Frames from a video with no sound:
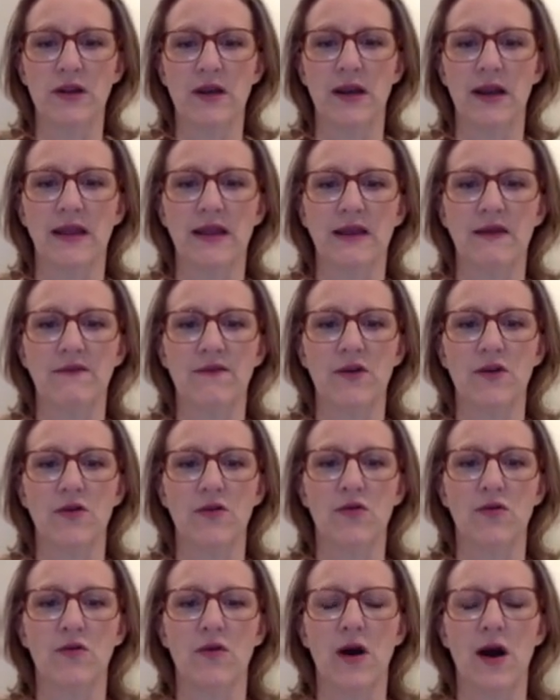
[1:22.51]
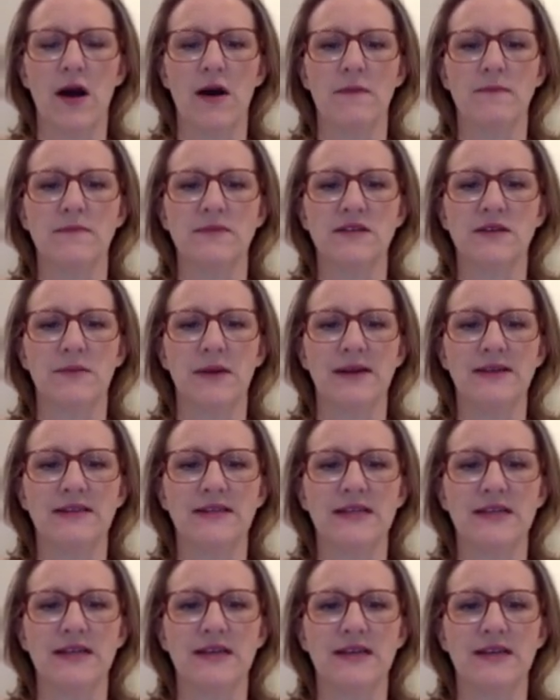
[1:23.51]
And I give you some
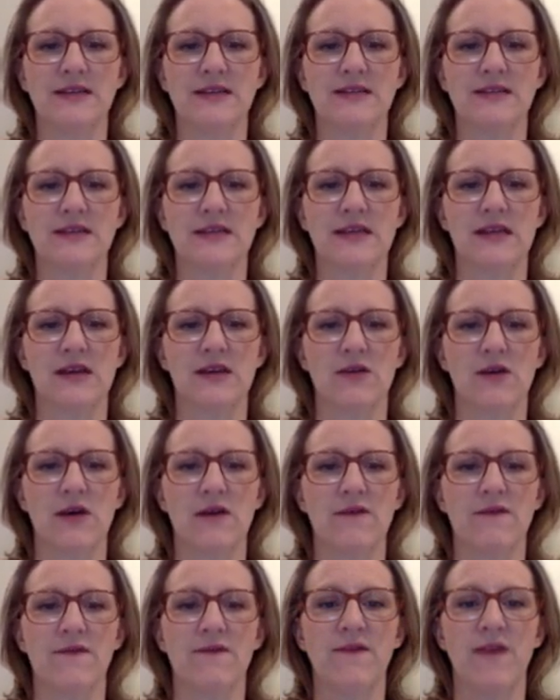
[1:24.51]
ideas here of